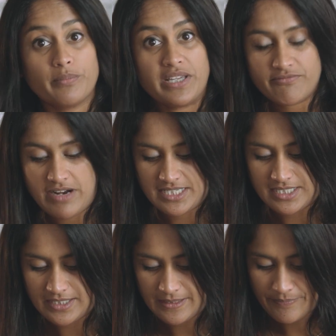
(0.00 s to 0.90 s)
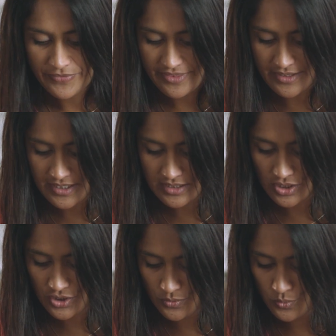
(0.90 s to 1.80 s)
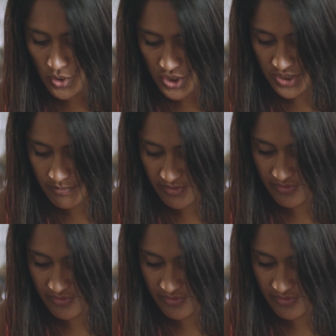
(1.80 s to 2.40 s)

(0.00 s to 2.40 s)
meat ready that you wash it